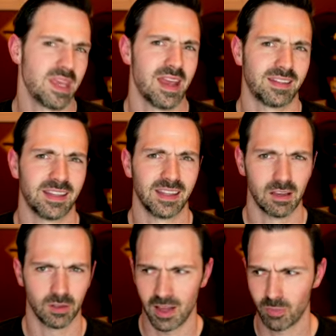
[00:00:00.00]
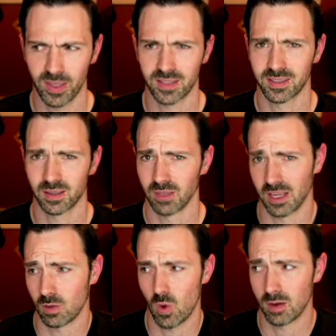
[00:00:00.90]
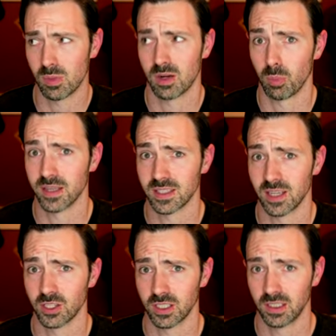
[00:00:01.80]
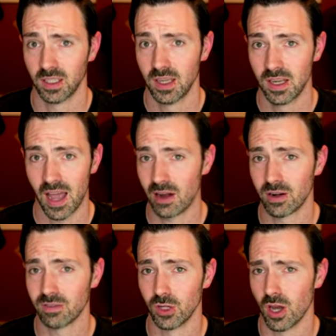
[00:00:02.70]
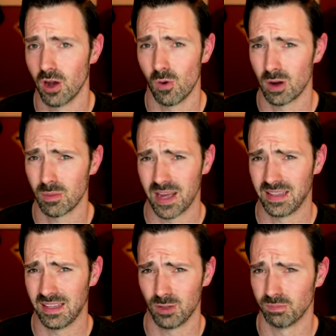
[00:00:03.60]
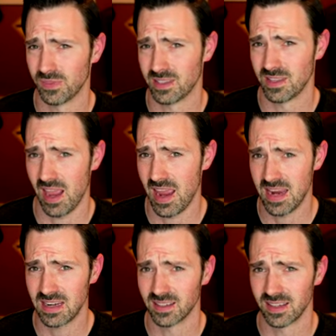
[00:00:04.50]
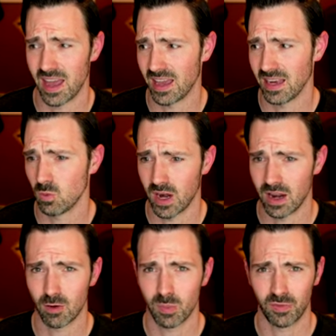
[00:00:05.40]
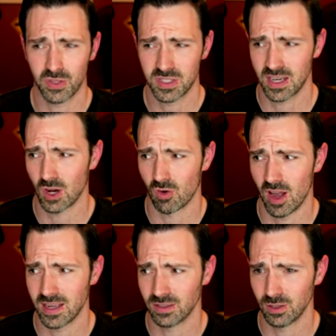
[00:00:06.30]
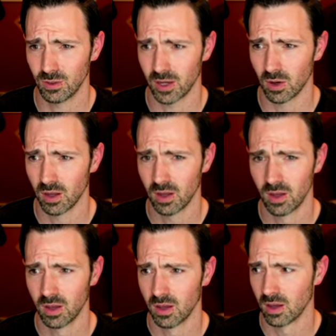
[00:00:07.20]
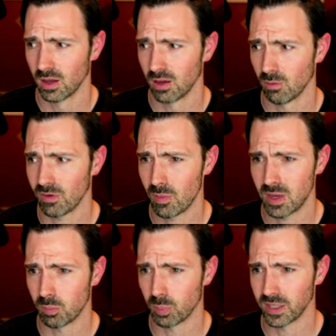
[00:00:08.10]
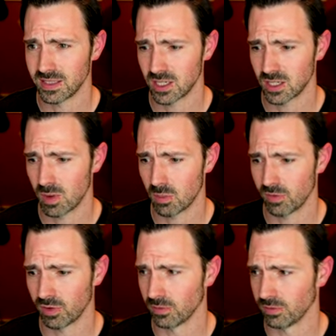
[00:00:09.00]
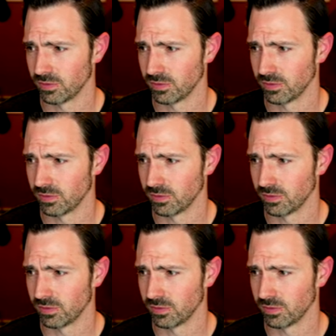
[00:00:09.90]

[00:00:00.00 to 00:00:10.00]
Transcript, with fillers: S N level? I've played a t like quite a bit of PlayStation. I don't even know. What am I, a level eight, nine, whatever? But it feels like a grind too. Like, what have I been a PlayStation member for